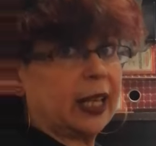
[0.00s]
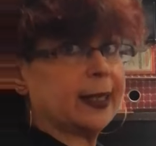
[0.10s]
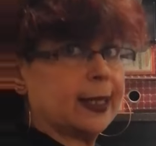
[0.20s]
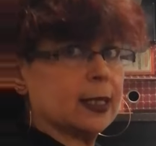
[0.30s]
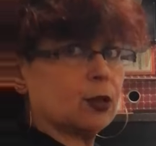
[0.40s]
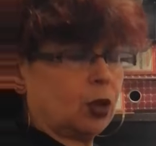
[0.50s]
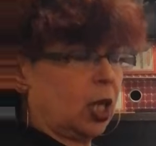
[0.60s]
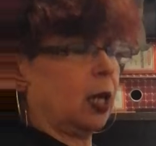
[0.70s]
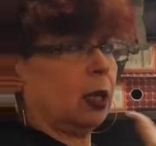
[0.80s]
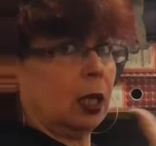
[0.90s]
like this,
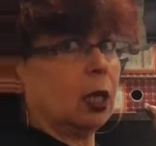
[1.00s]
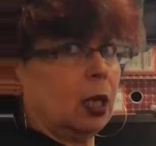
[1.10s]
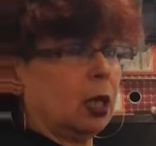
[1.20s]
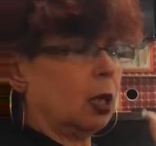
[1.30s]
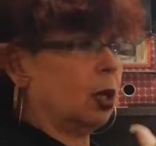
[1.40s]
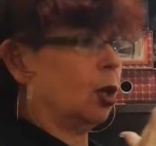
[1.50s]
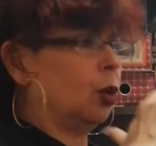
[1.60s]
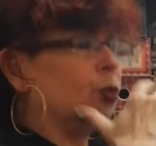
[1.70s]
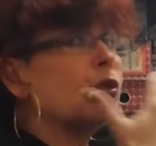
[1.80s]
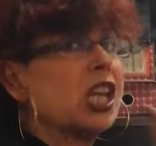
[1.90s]
okay,
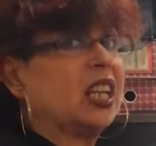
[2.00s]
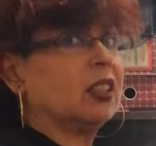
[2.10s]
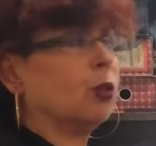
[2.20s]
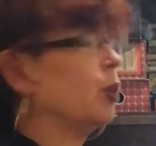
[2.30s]
real